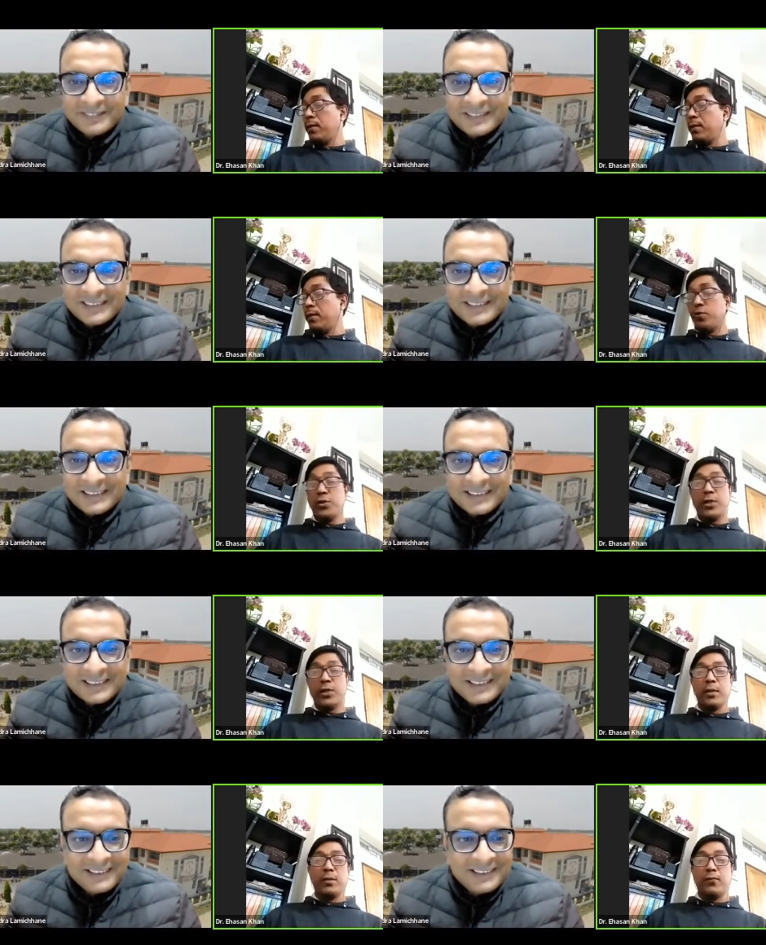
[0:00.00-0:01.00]
Speaker 1: for you, Dr.
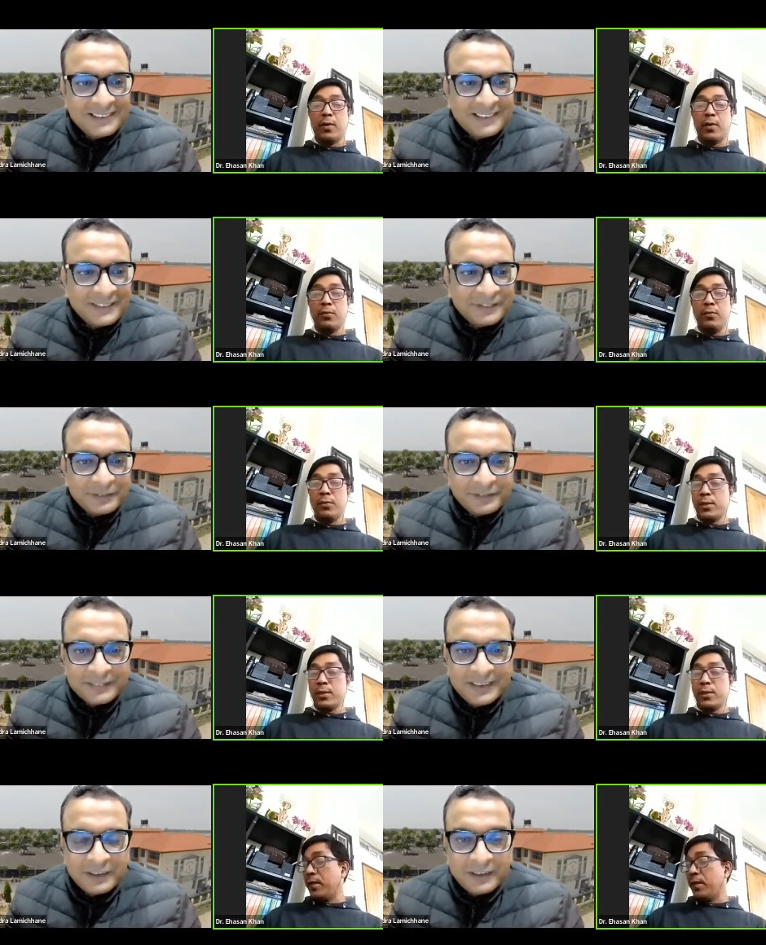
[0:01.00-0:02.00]
Gyanendra. How
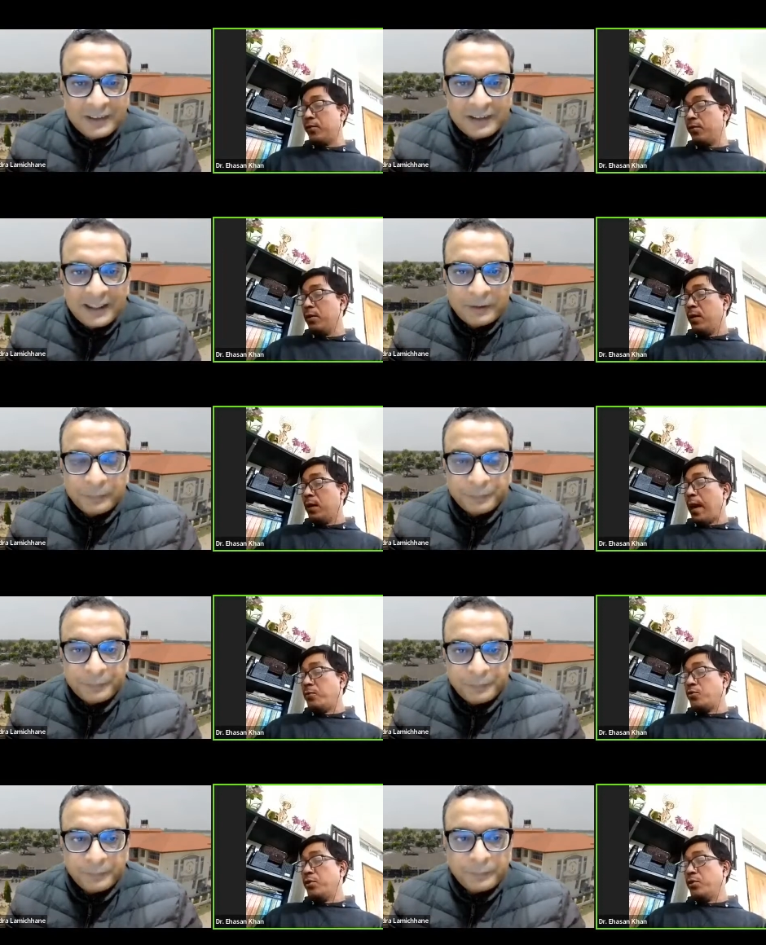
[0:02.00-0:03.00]
to differentiate
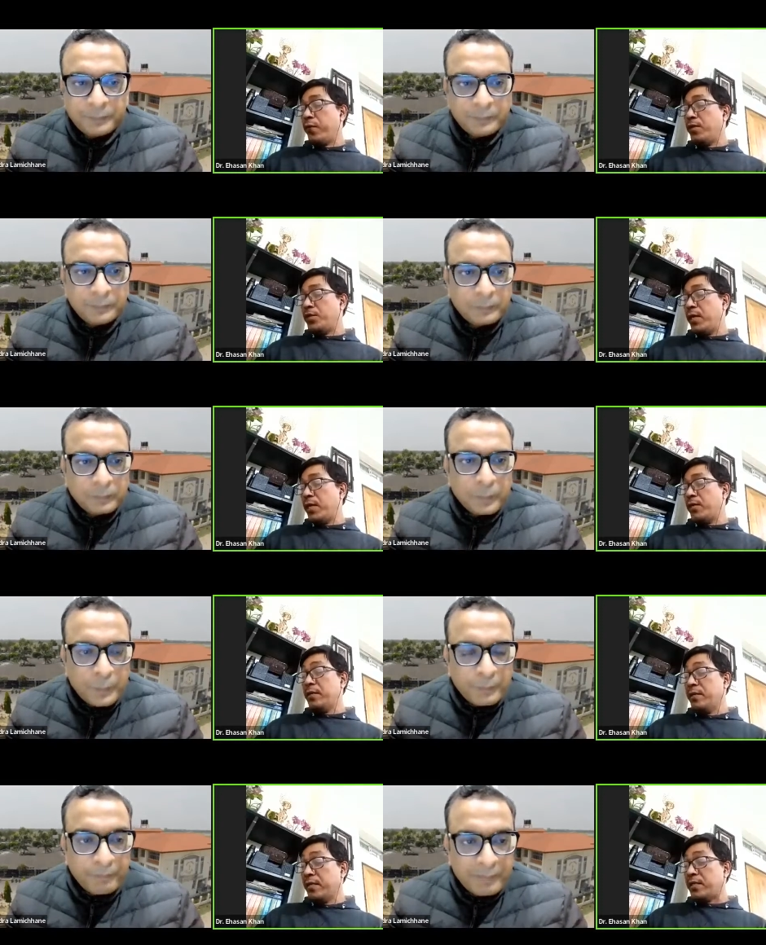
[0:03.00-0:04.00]
glaucomatous
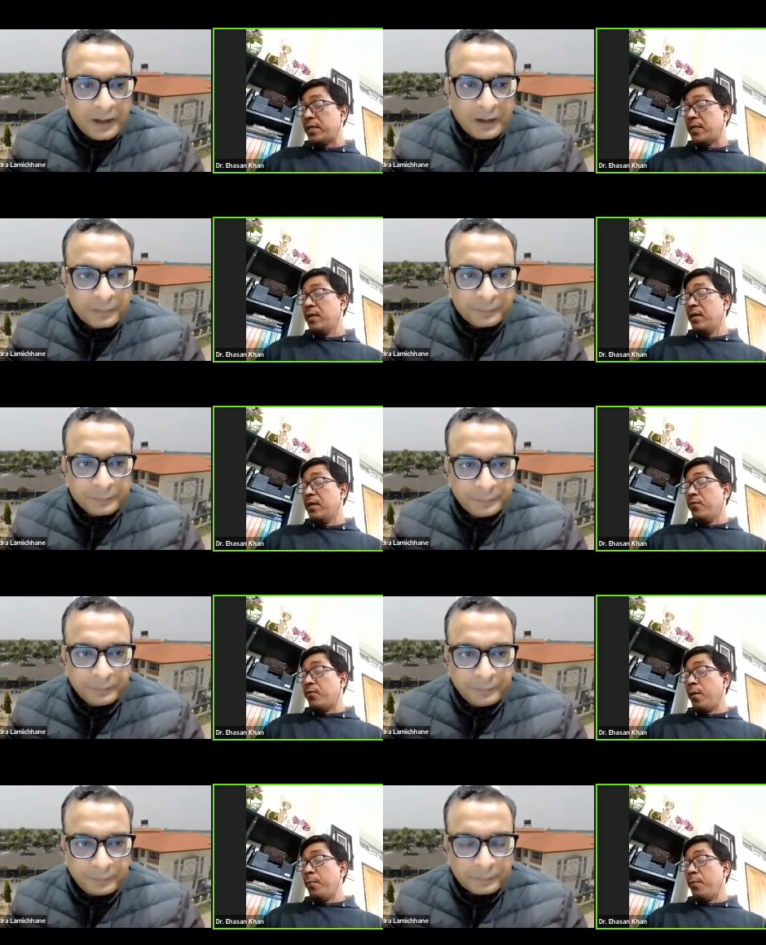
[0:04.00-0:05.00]
disc from
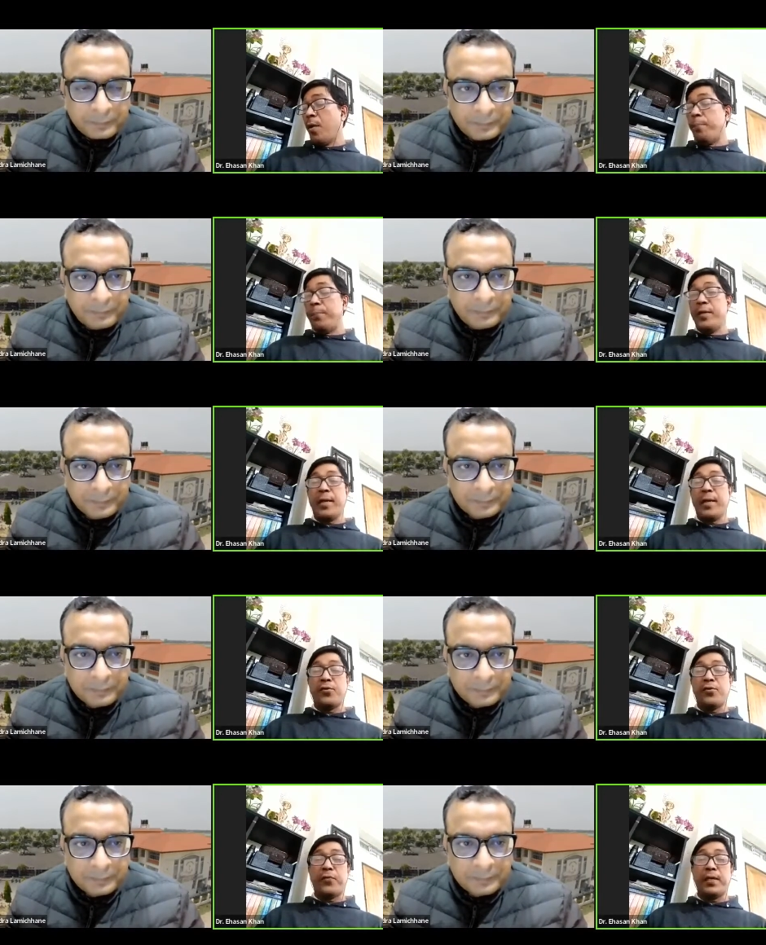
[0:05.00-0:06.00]
optic atrophy?
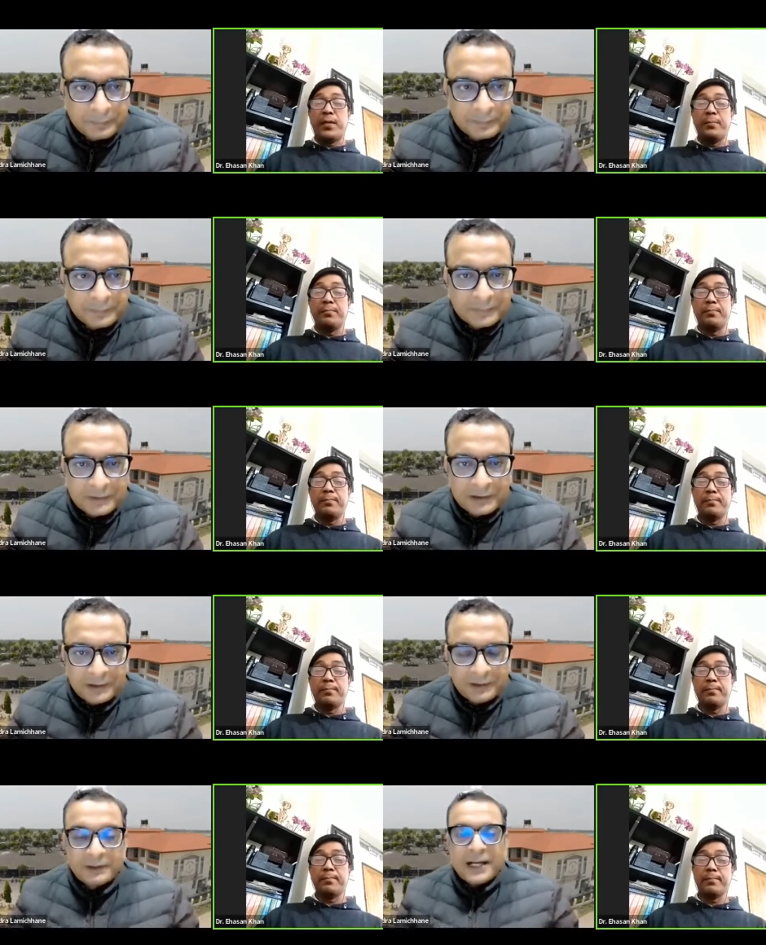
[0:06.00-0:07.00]
Speaker 2: Uh, that's excellent
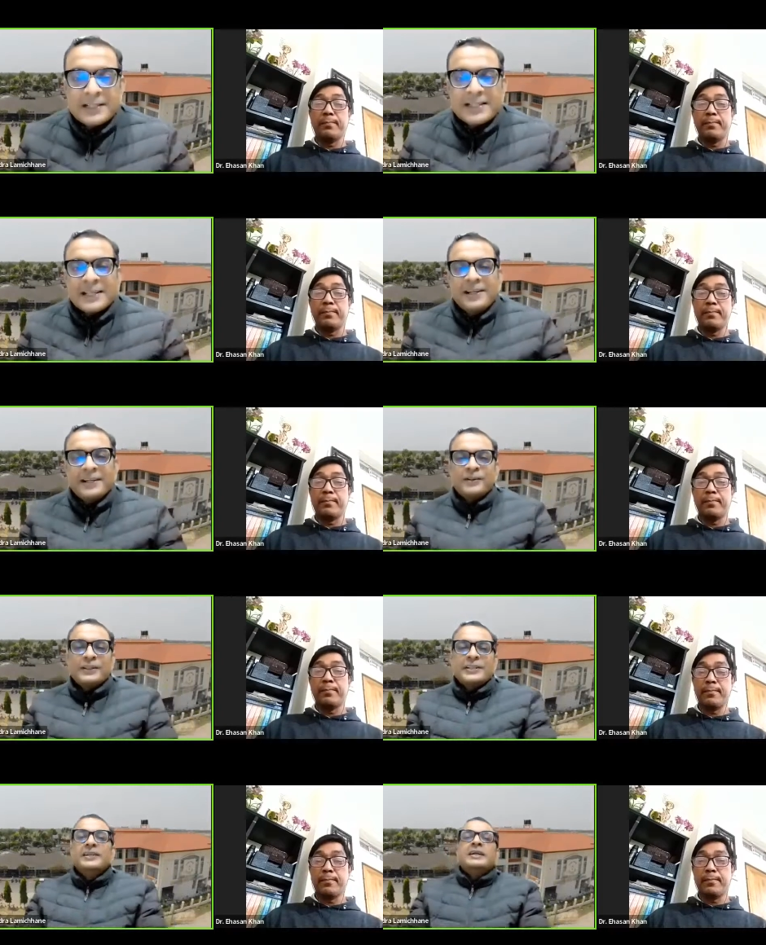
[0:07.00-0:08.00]
question.
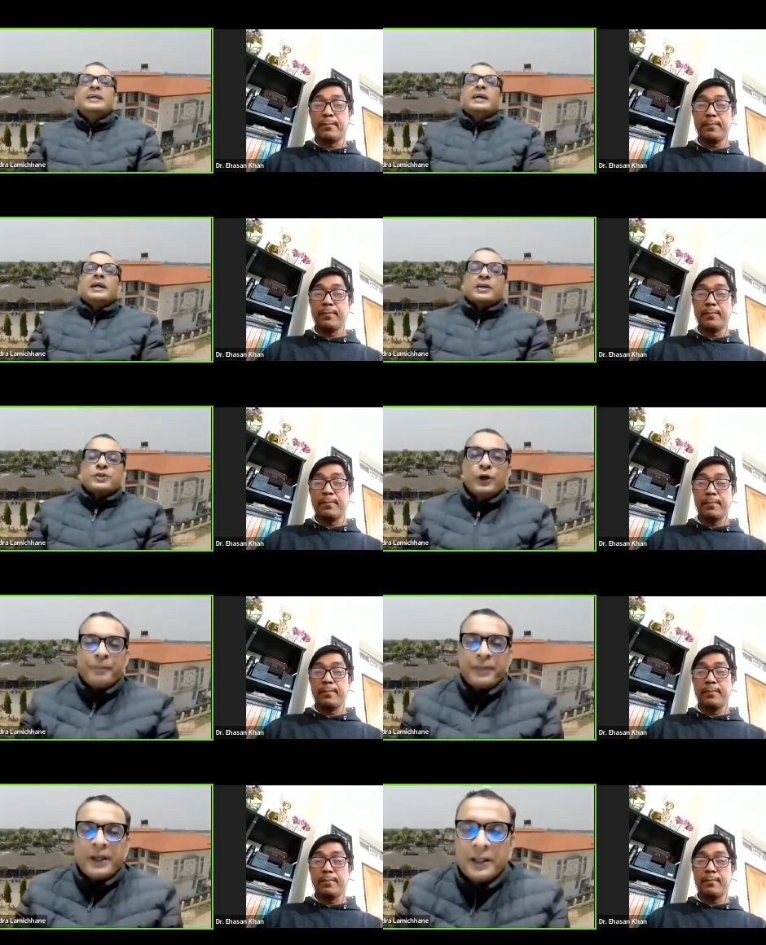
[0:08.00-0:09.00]
So the there
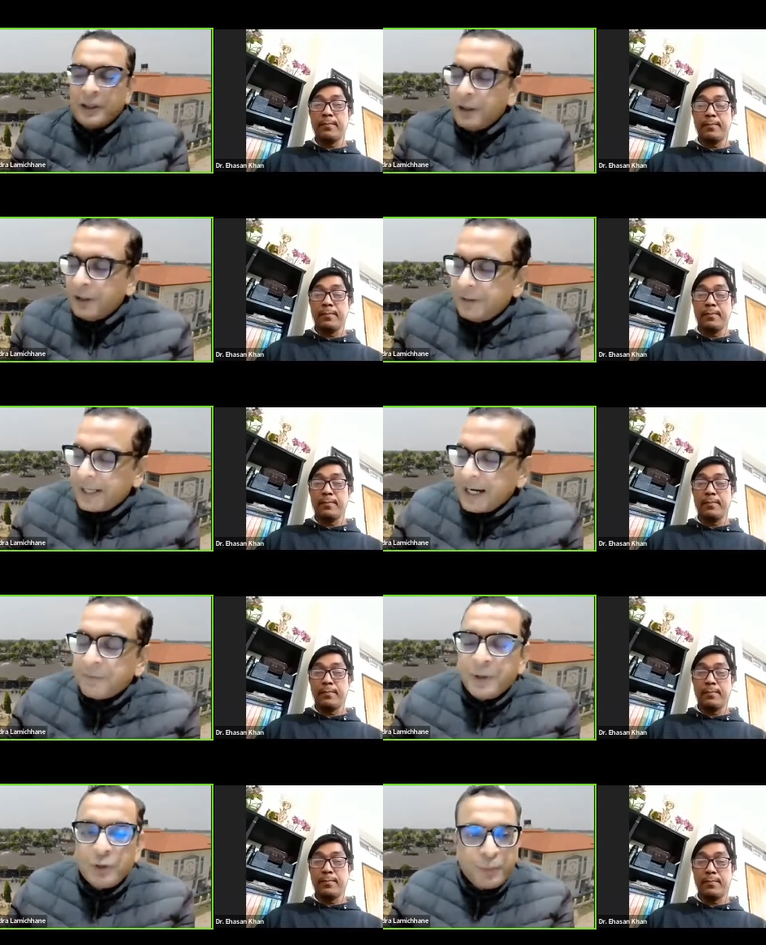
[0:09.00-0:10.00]
are few points. The
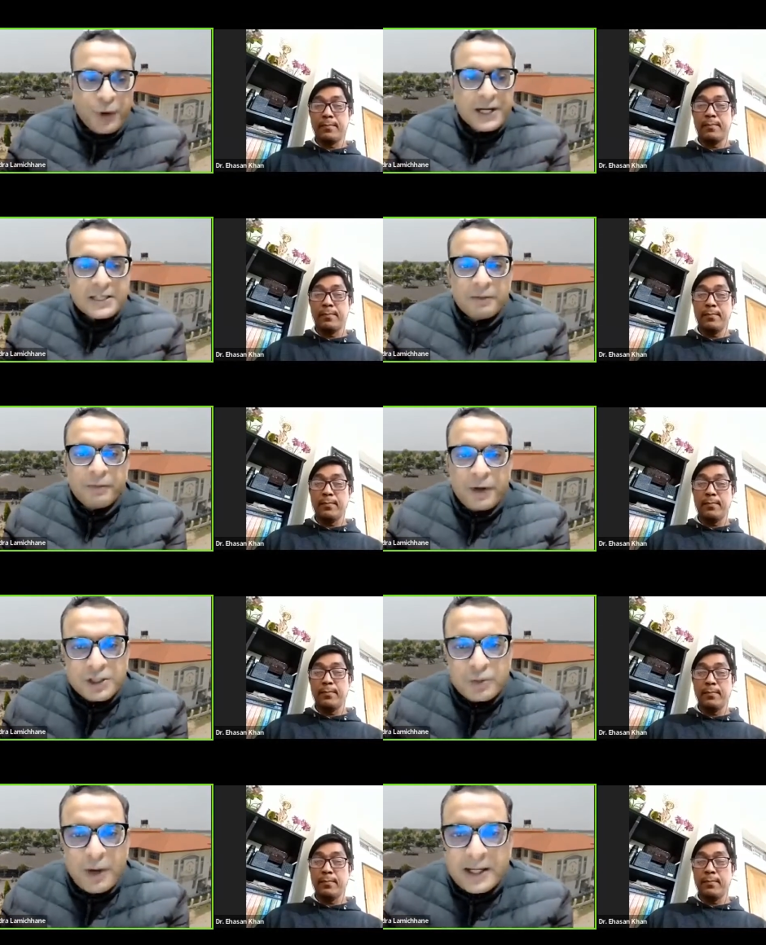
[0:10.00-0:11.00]
first one is the
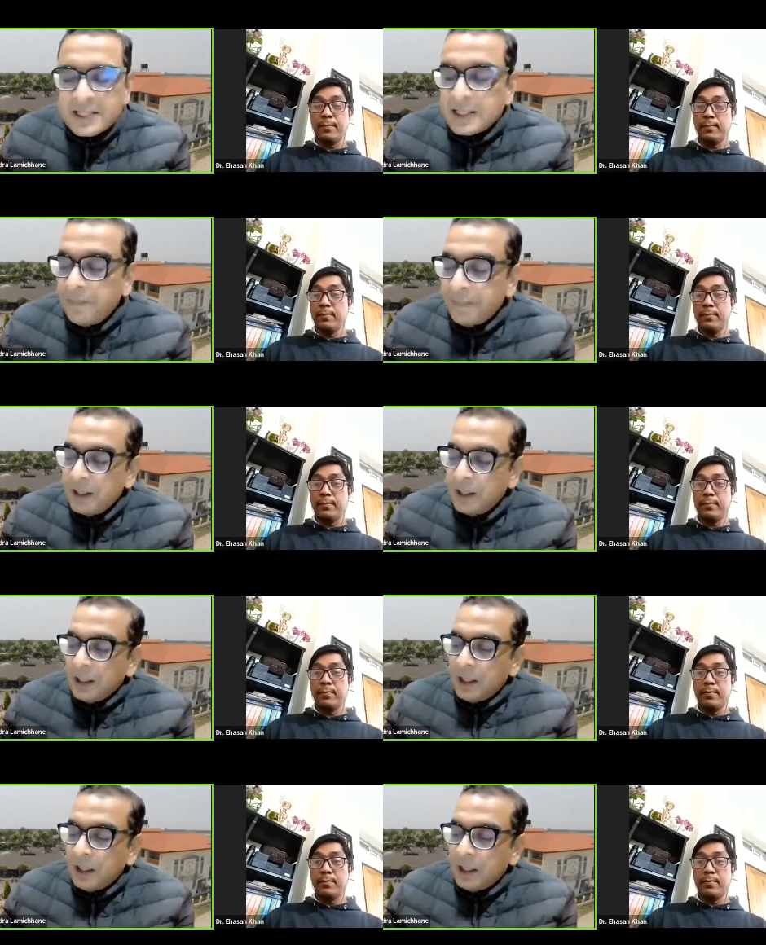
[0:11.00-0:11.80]
uh, we see